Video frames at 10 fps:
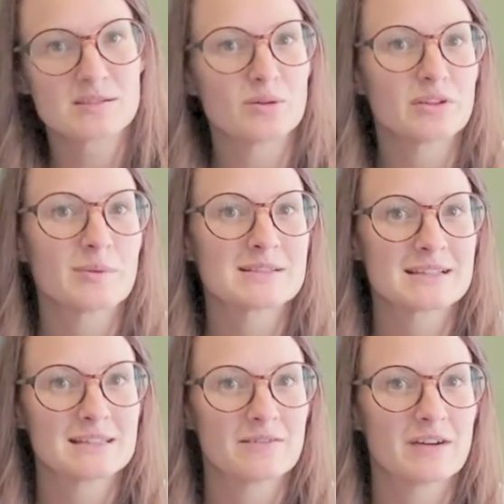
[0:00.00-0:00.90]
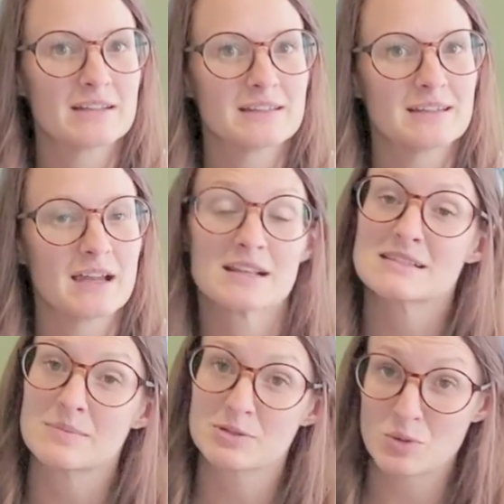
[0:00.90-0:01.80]
the only ones I did find did not
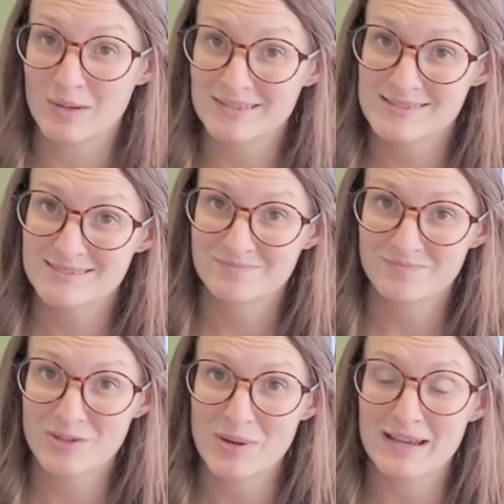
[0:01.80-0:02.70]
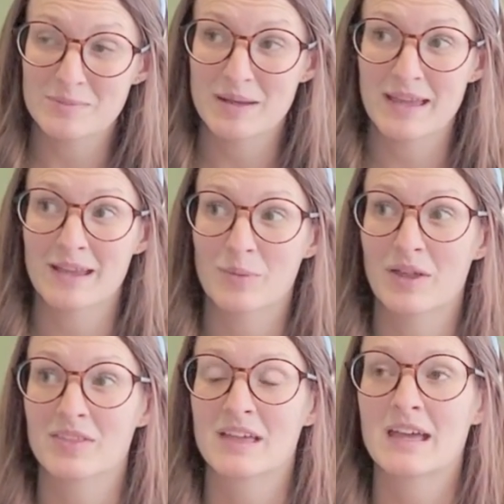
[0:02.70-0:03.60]
accept coins. You had to pay
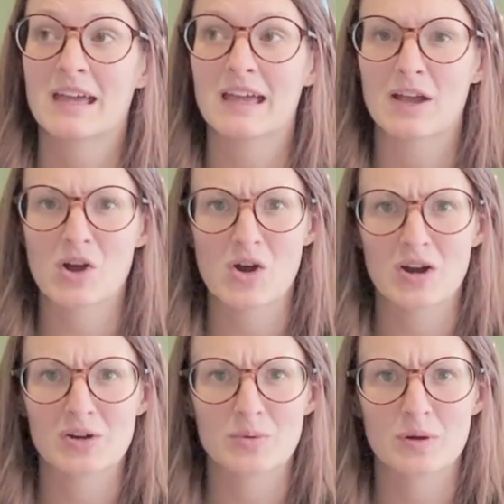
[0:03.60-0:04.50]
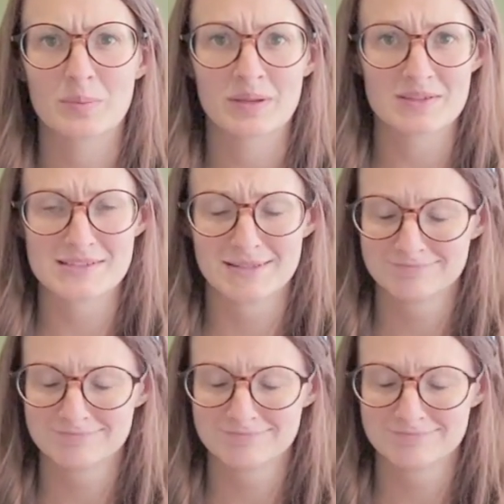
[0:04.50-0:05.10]
with a card or bills.